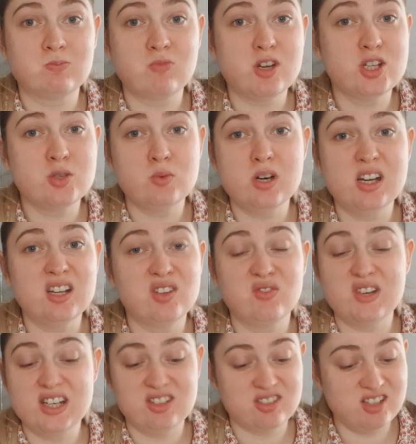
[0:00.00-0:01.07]
There's worse
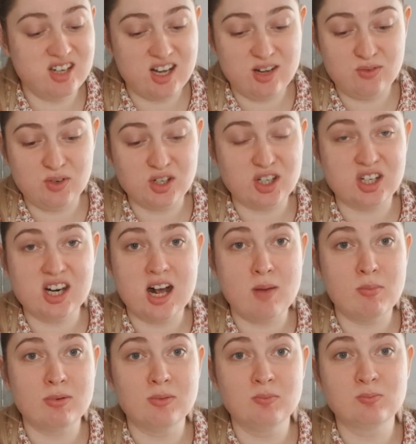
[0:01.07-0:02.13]
things in life that can
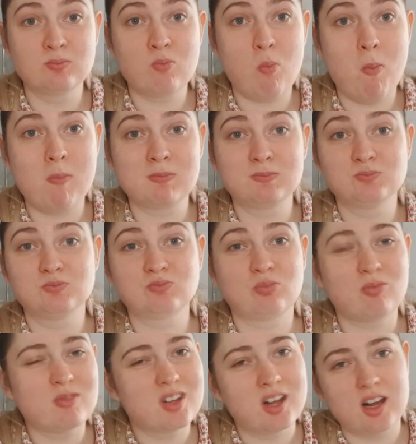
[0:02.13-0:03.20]
happen.
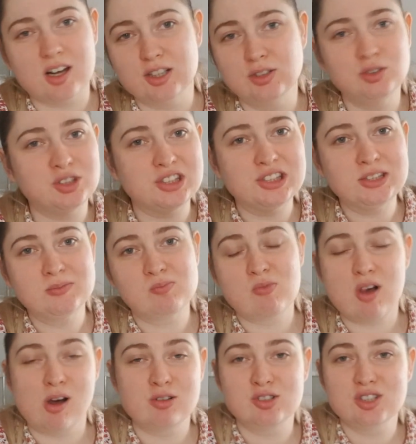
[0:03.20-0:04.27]
Oh dear,
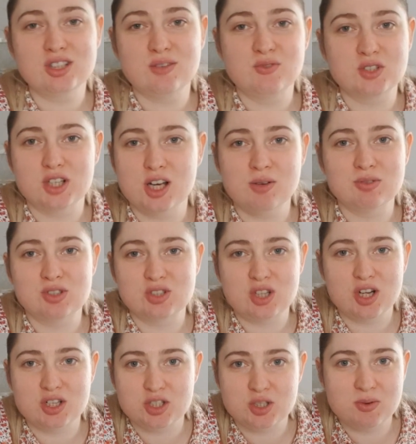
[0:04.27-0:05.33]
I'll just have to go and
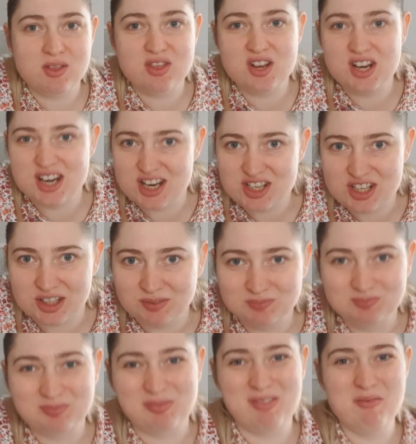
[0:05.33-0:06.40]
start doing the knitting.
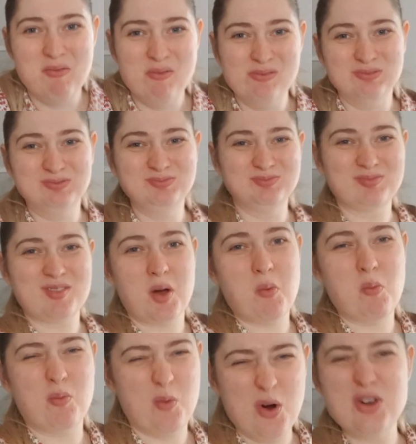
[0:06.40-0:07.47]

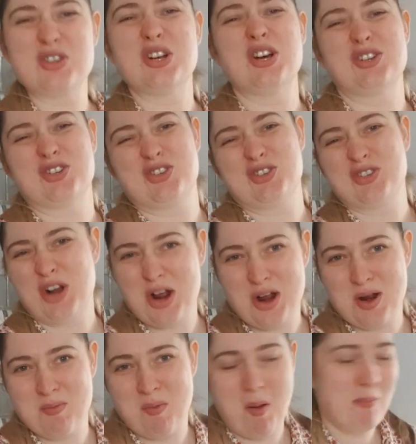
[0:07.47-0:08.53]
What a
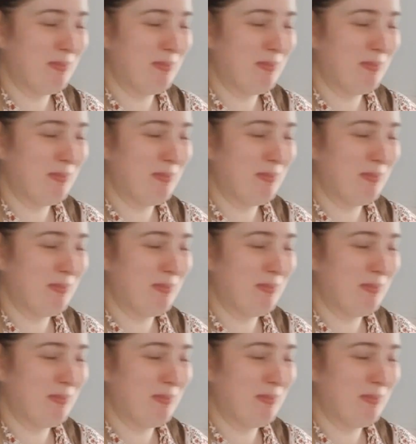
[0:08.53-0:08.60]
shame.